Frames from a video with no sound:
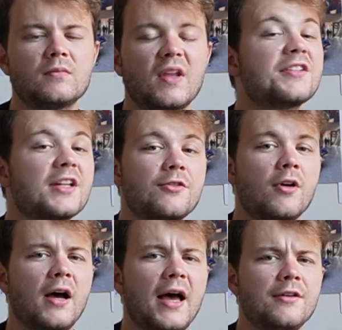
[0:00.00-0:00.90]

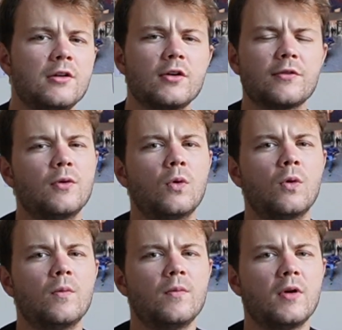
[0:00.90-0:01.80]
etc., and look for
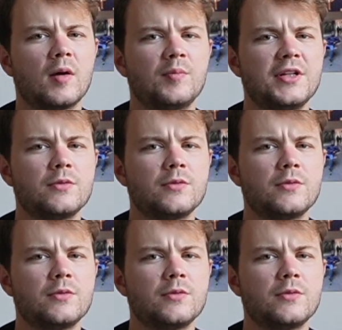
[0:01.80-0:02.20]
companies